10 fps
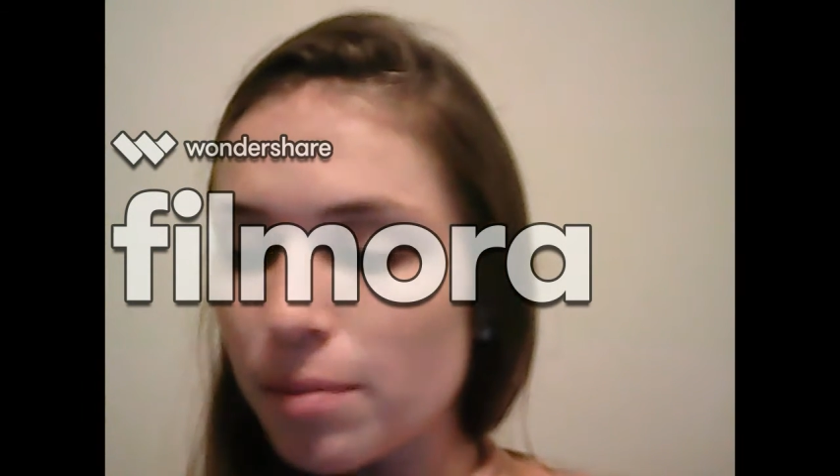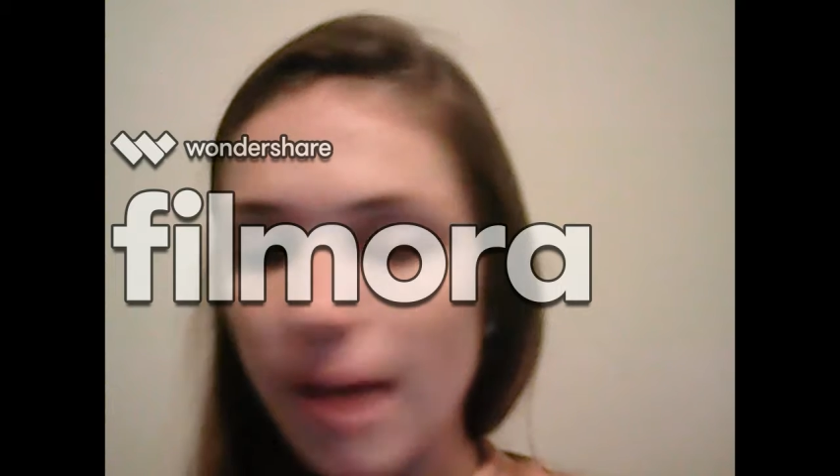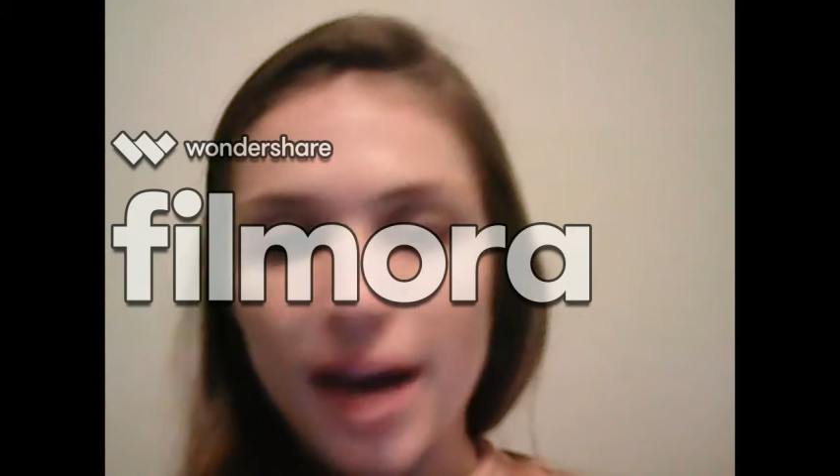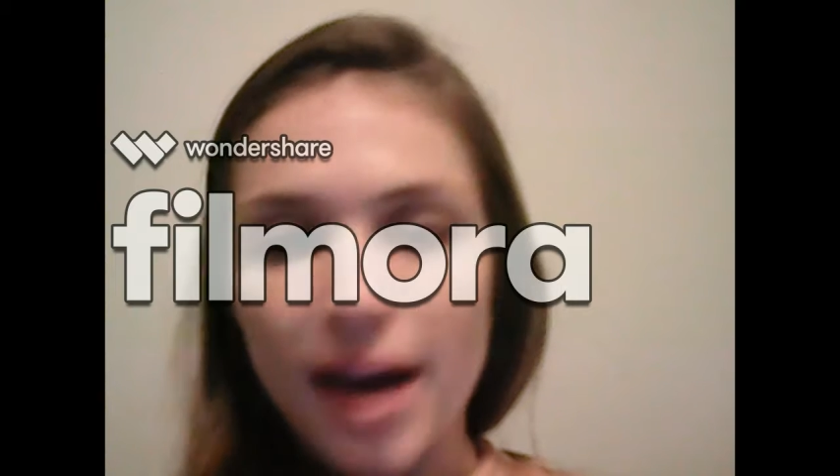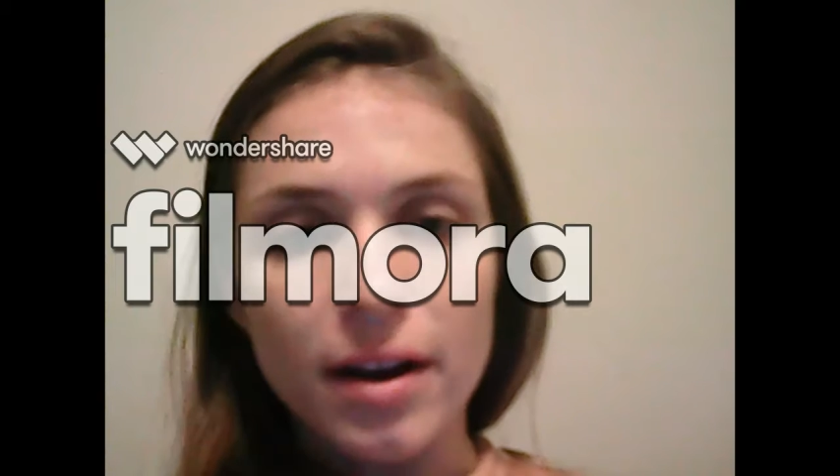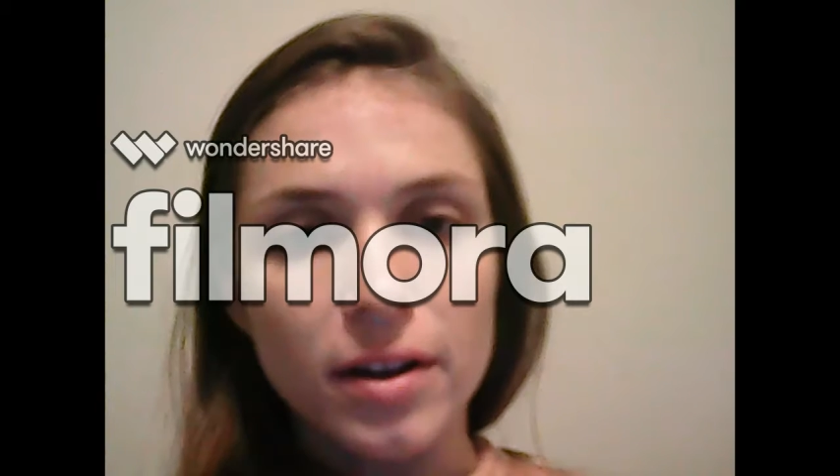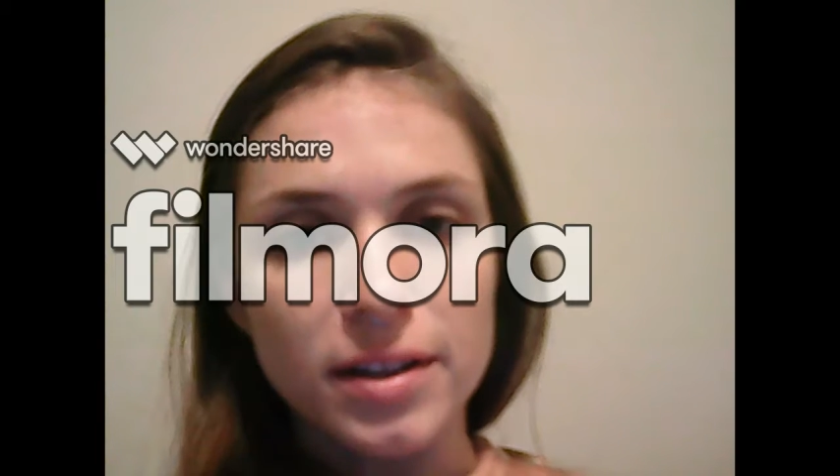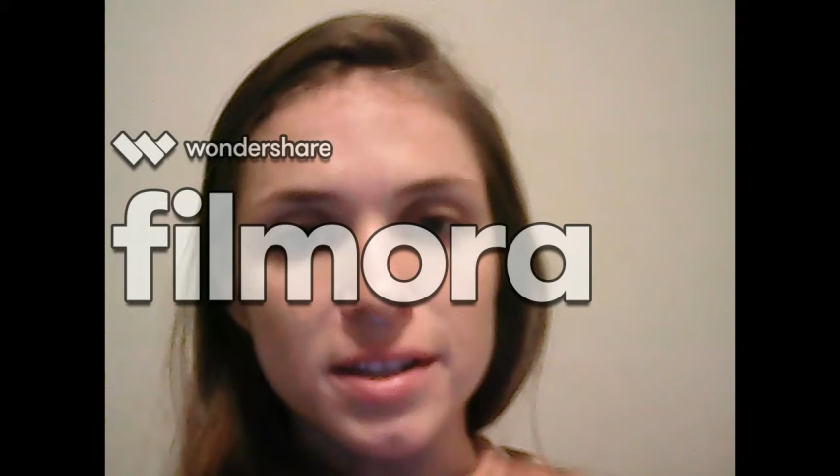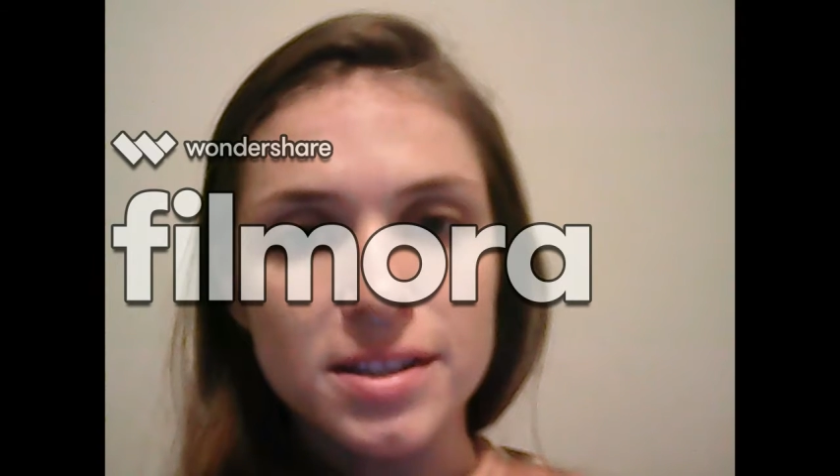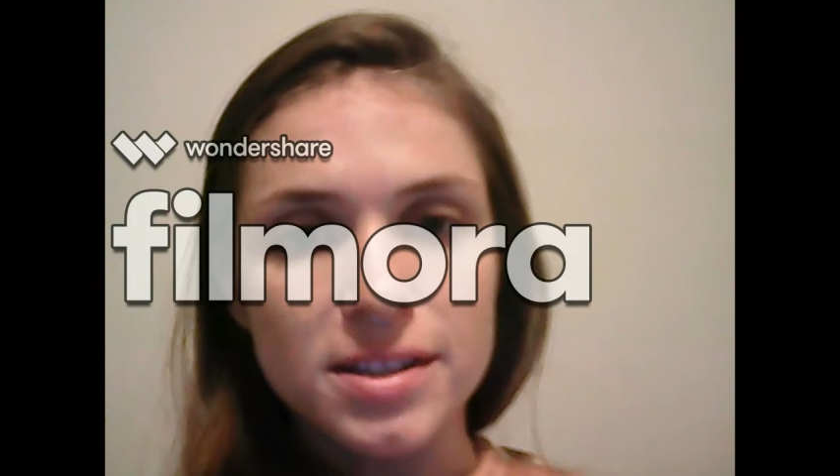back
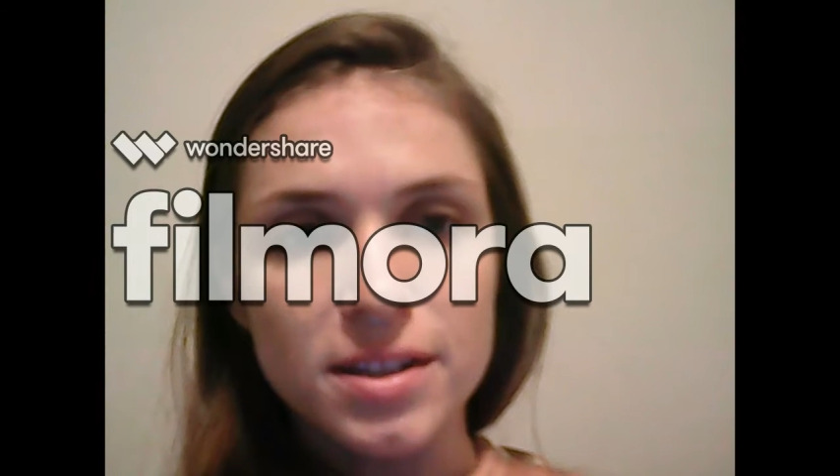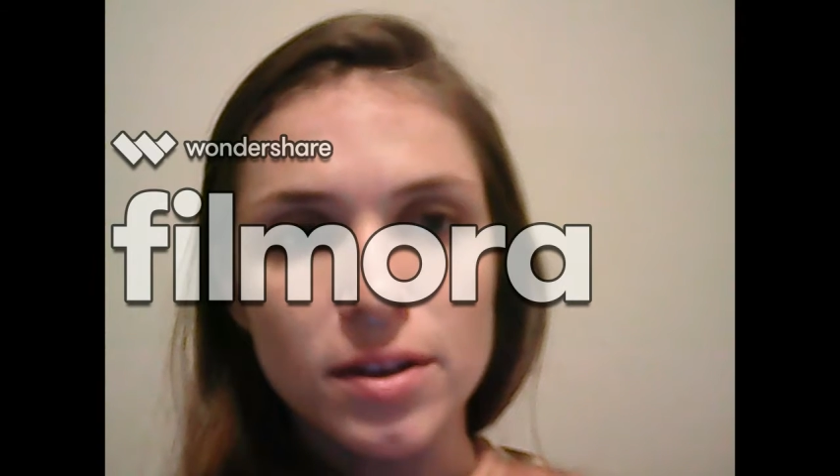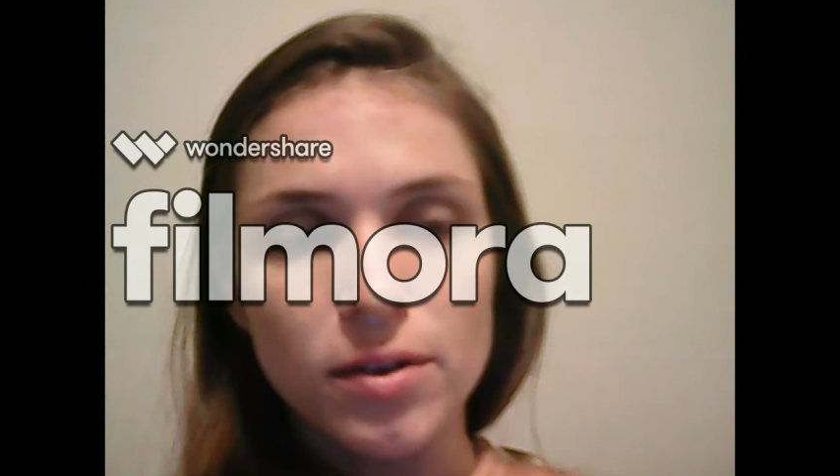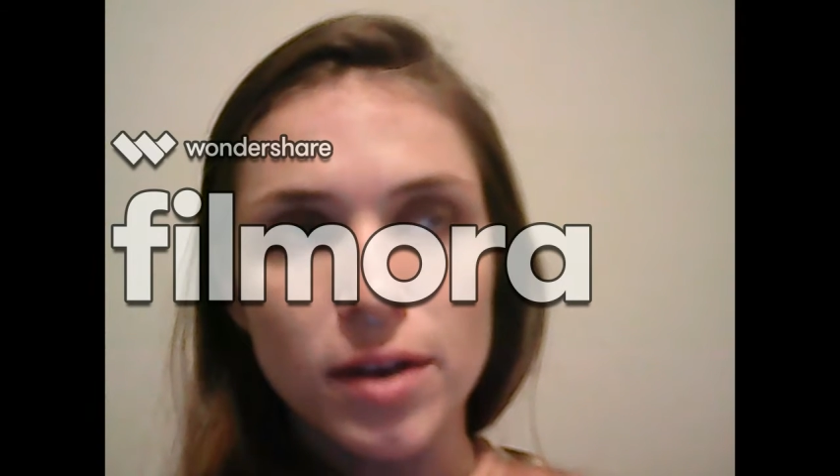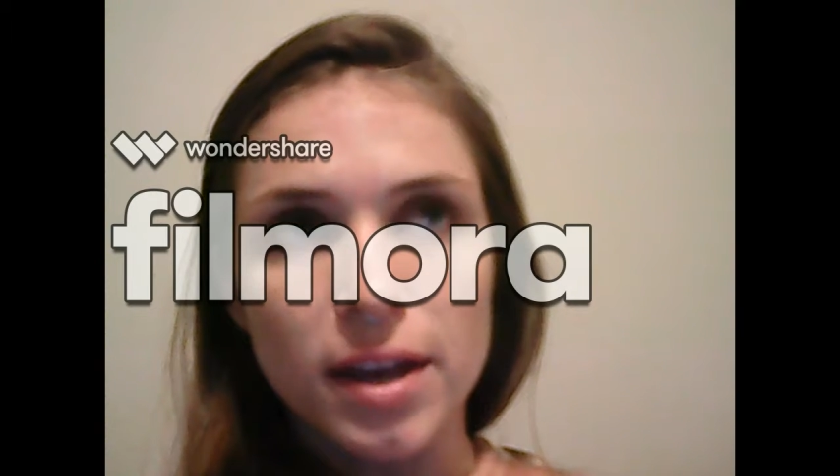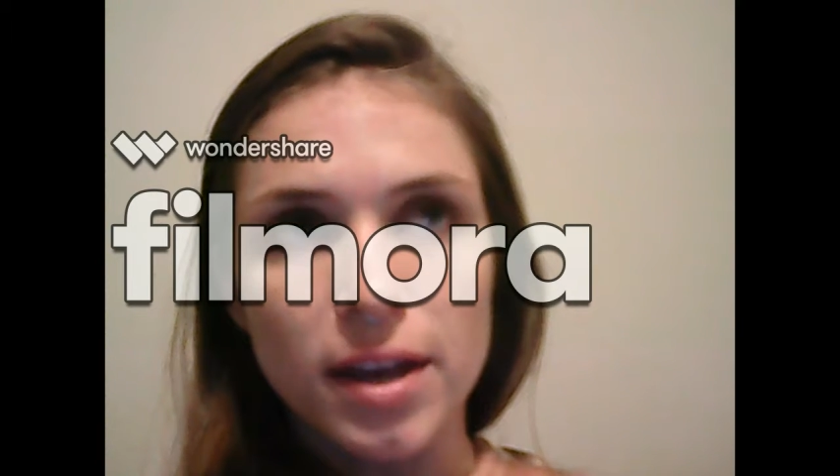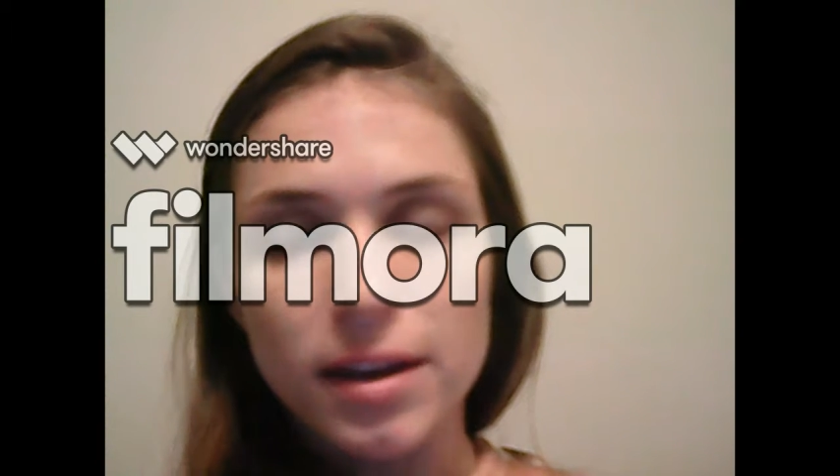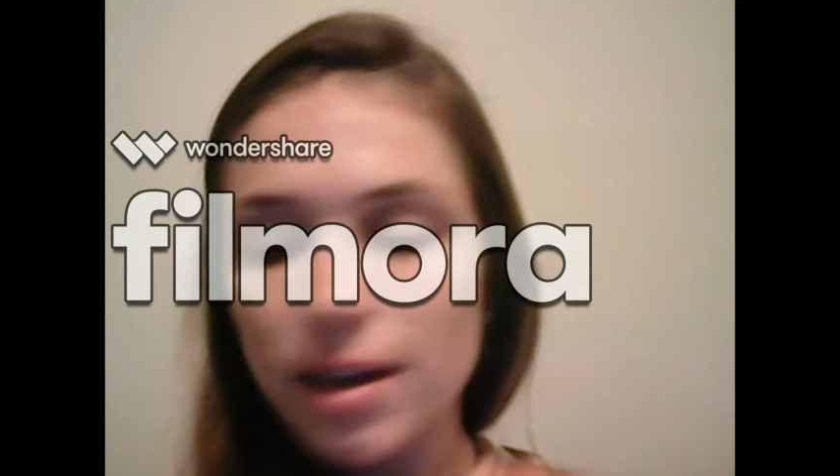on this unit,